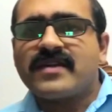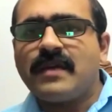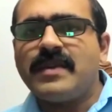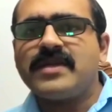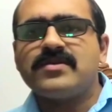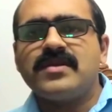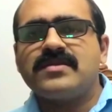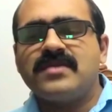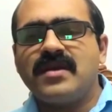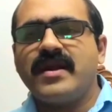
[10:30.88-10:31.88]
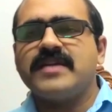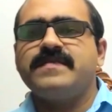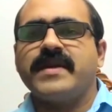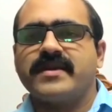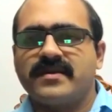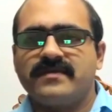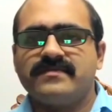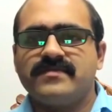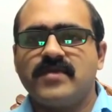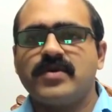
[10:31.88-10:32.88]
coming to the third aspect
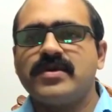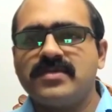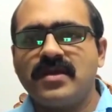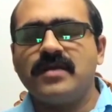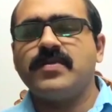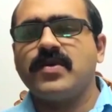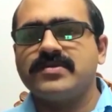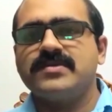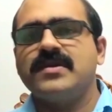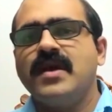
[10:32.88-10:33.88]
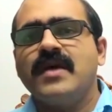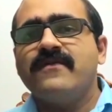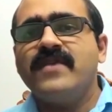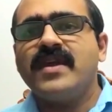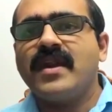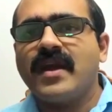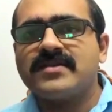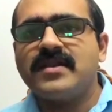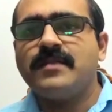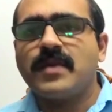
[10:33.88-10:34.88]
or the third process, we can
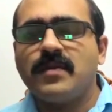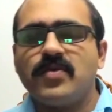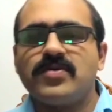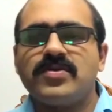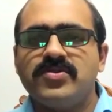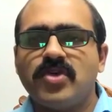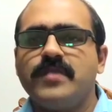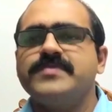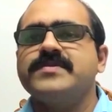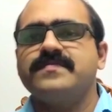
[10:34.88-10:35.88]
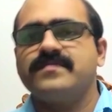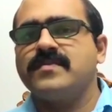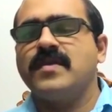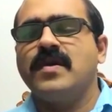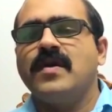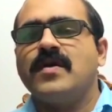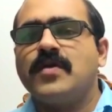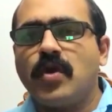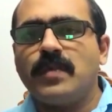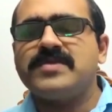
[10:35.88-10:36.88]
actually promote jobs.
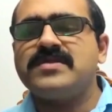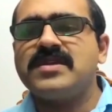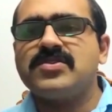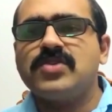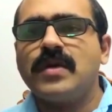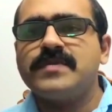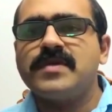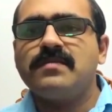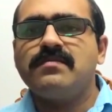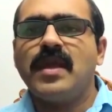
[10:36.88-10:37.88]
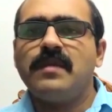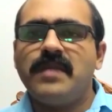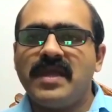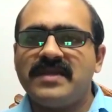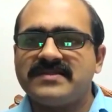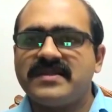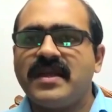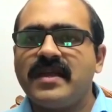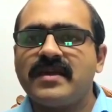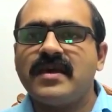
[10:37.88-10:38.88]
Domestic jobs may be in
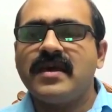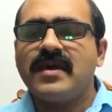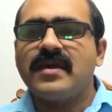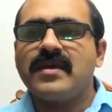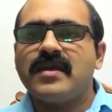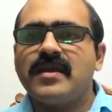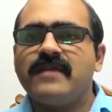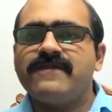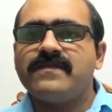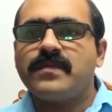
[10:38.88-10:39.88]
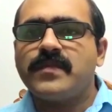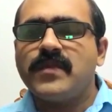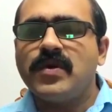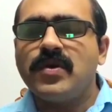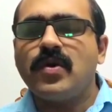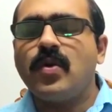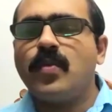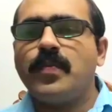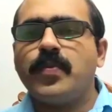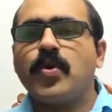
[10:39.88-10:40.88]
stake if
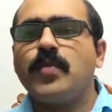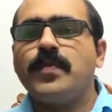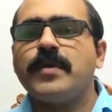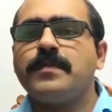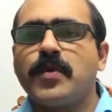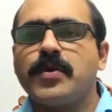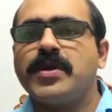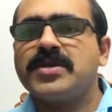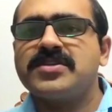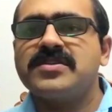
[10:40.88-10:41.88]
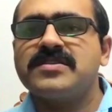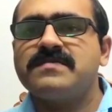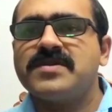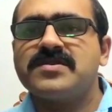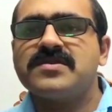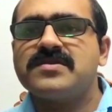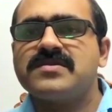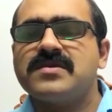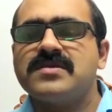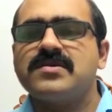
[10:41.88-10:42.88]
no proper protectionist measures
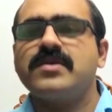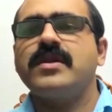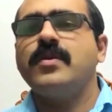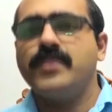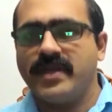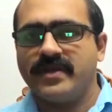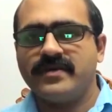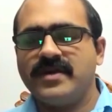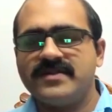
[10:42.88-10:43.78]
is adopted.